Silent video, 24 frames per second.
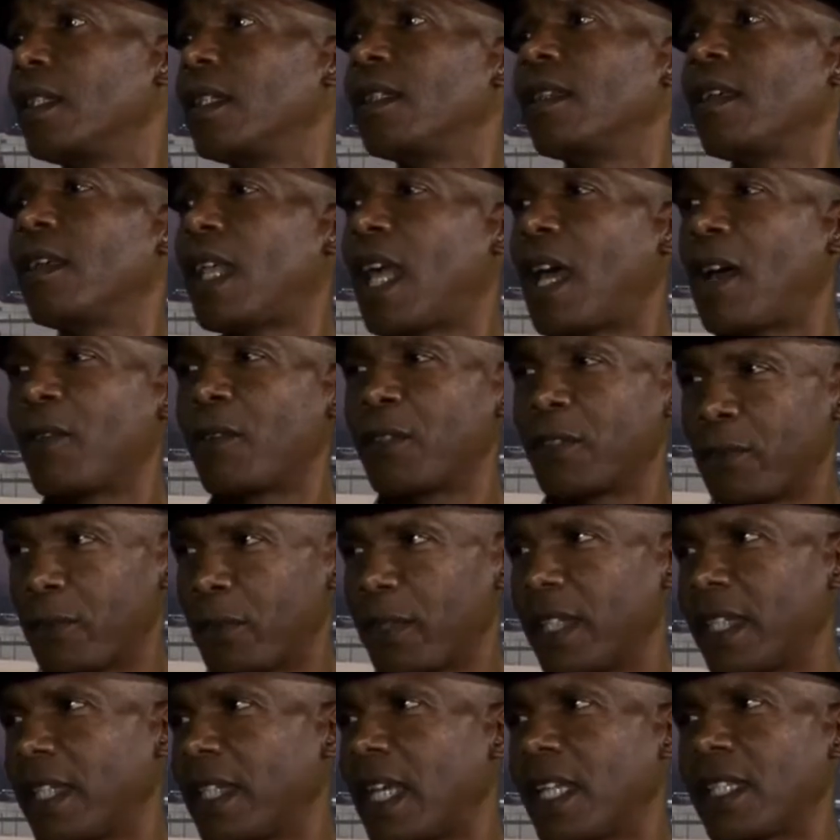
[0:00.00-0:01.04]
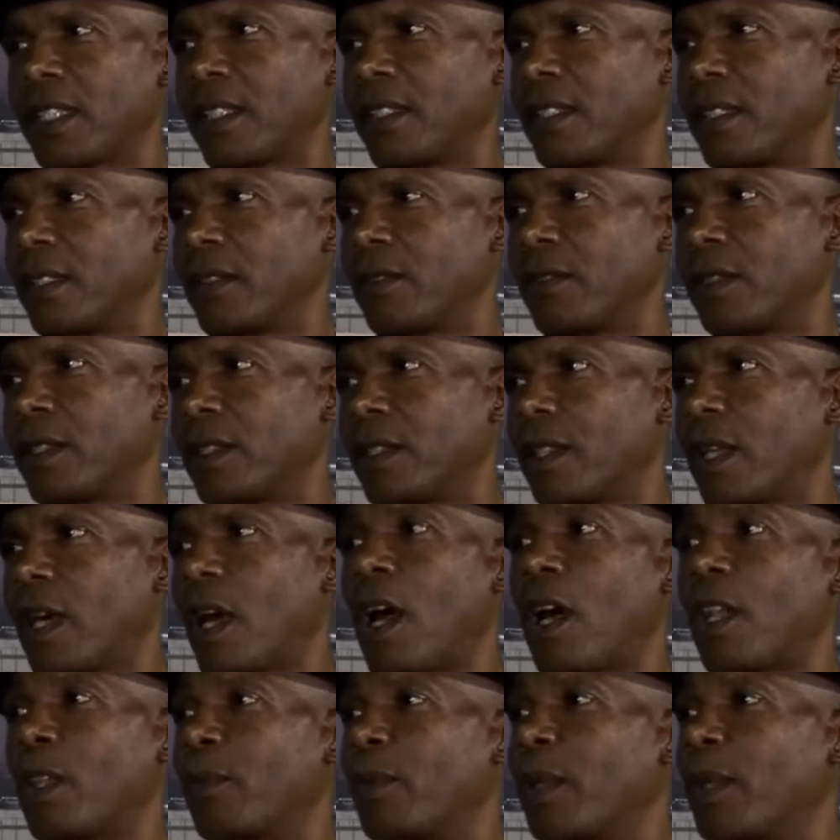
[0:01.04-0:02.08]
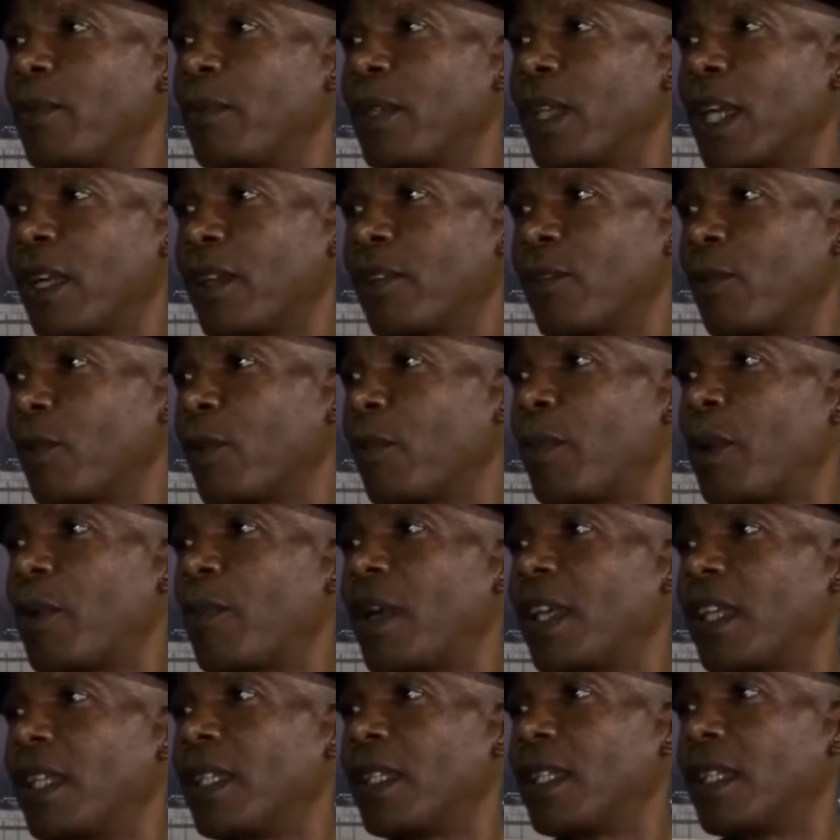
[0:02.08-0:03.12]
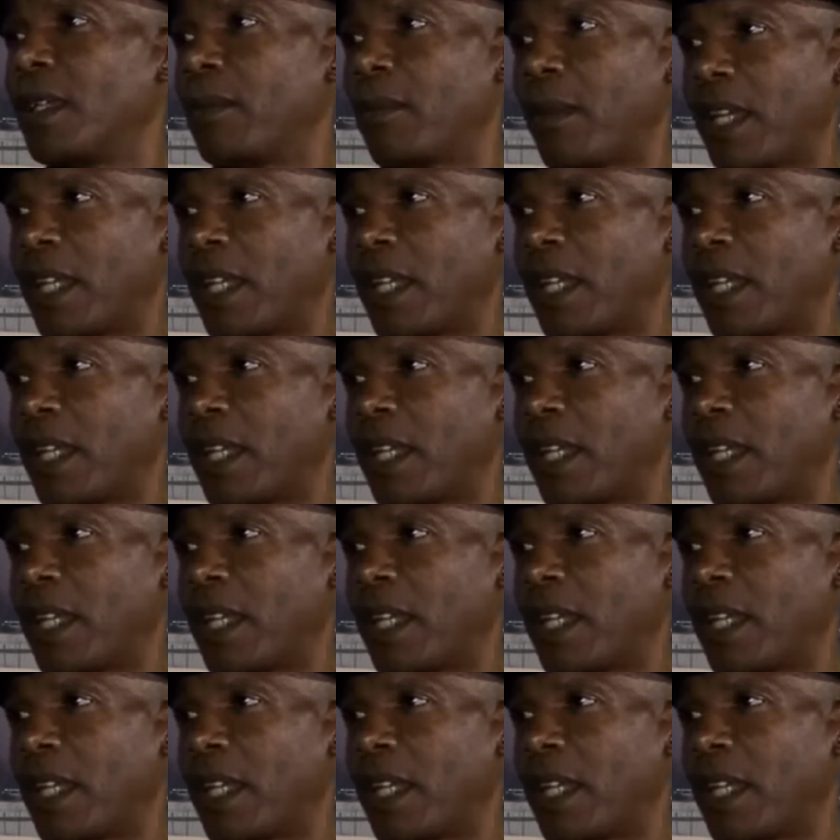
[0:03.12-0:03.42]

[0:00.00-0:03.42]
Now, that was really nice because it was all the people that grew up in my